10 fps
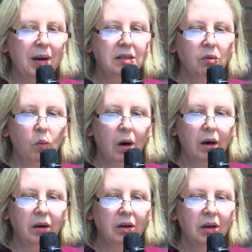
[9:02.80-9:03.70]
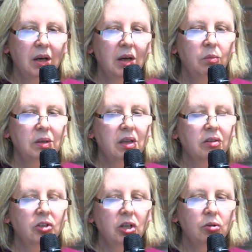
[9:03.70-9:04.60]
better work was that
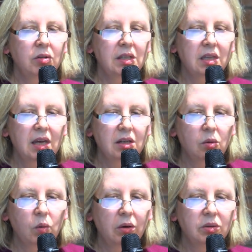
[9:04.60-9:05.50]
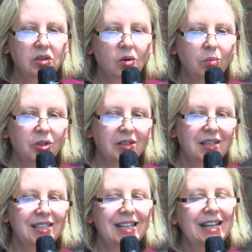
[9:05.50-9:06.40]
the children's theatre world stopped
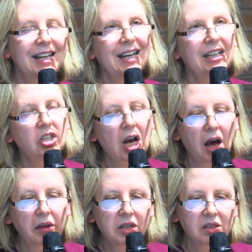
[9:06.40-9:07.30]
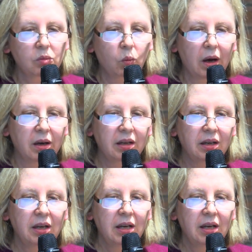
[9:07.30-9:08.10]
just seeing each other's work